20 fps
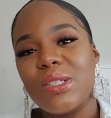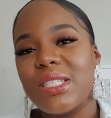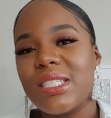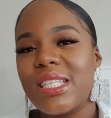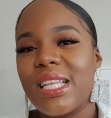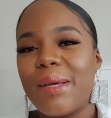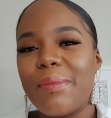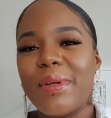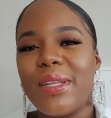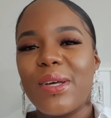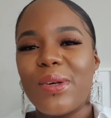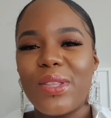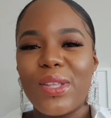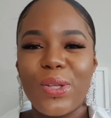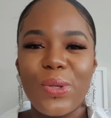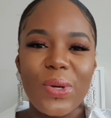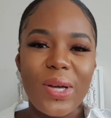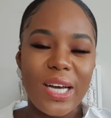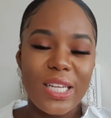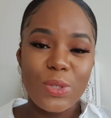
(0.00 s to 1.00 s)
Just let me know that
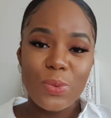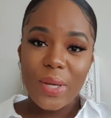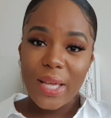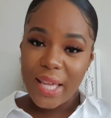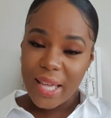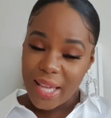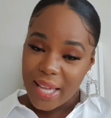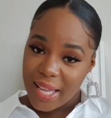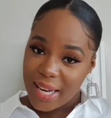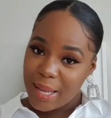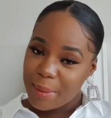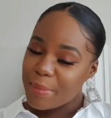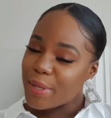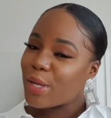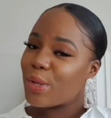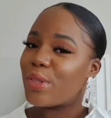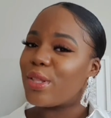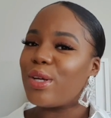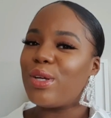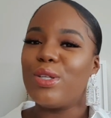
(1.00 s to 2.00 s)
you guys were here. Let me
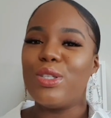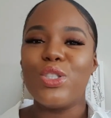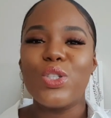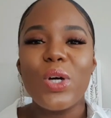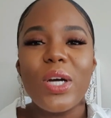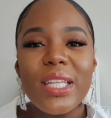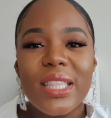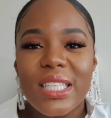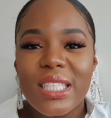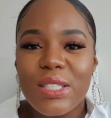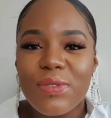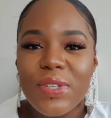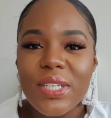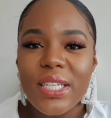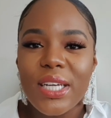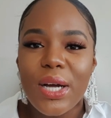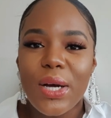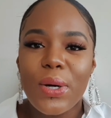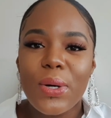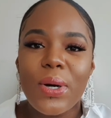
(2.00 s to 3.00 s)
know that you enjoyed this
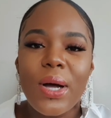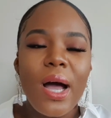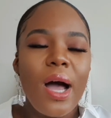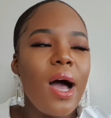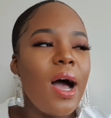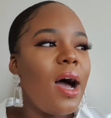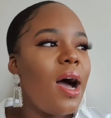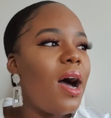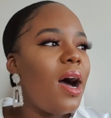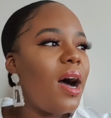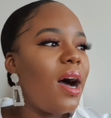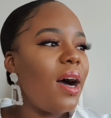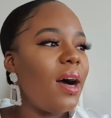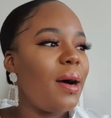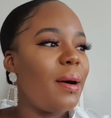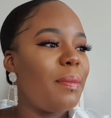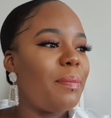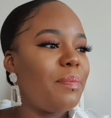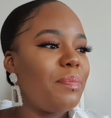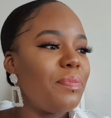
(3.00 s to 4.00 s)
video.
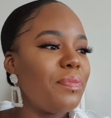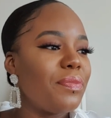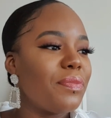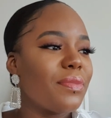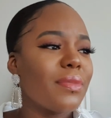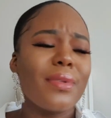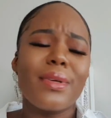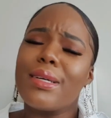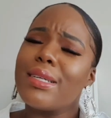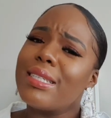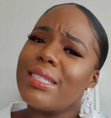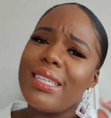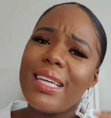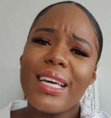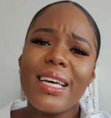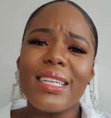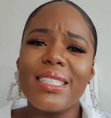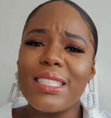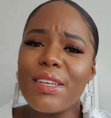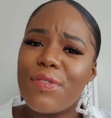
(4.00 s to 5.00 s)

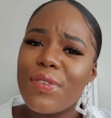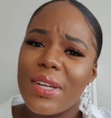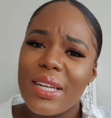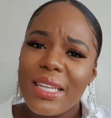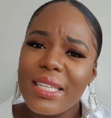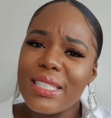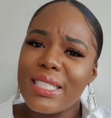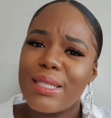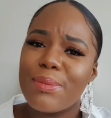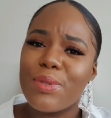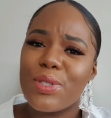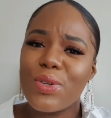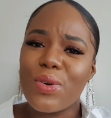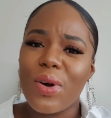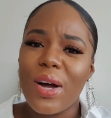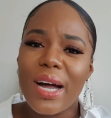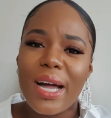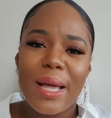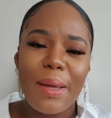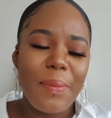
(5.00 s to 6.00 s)
Yeah, definitely
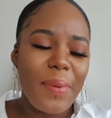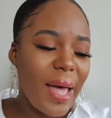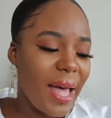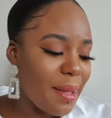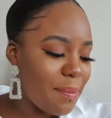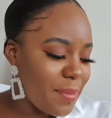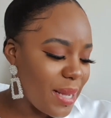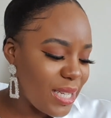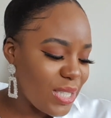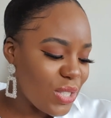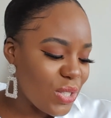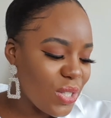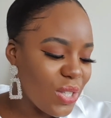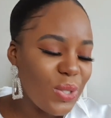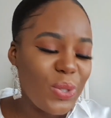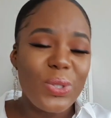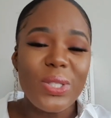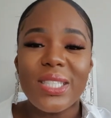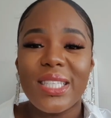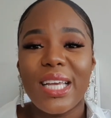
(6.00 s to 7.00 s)
subscribe and make sure that
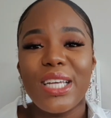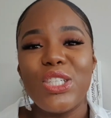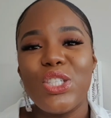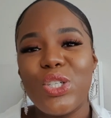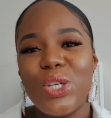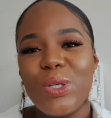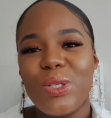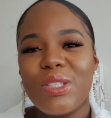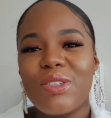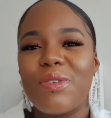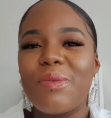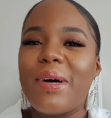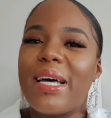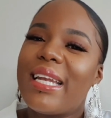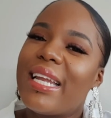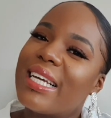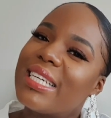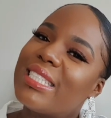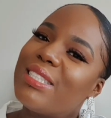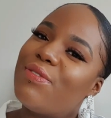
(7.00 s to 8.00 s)
you stay tuned for my
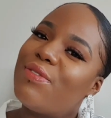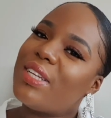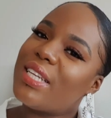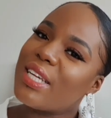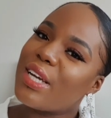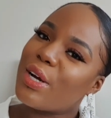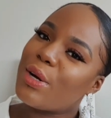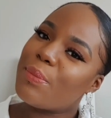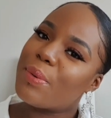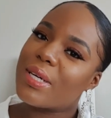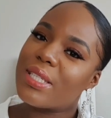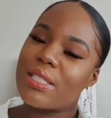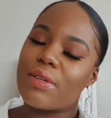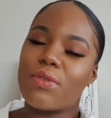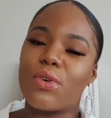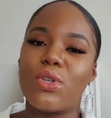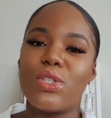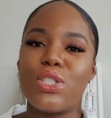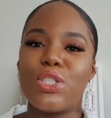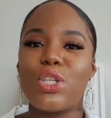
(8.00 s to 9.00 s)
next video, because I've
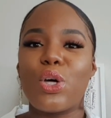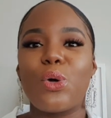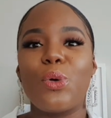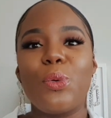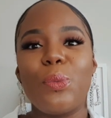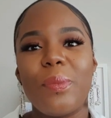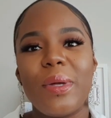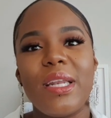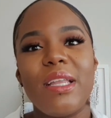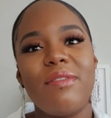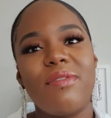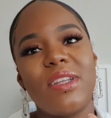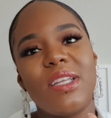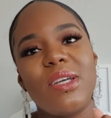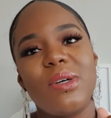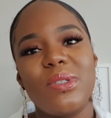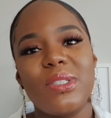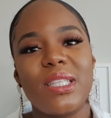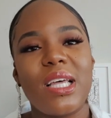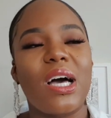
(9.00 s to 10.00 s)
got so many
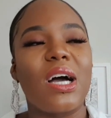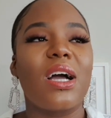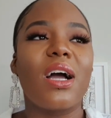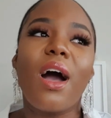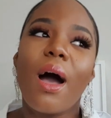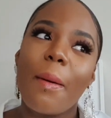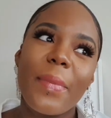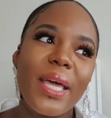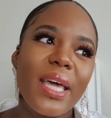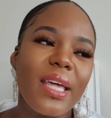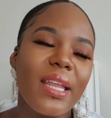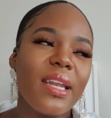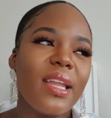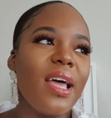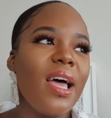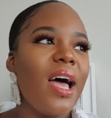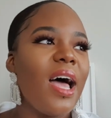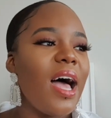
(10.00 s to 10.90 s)
videos that are coming.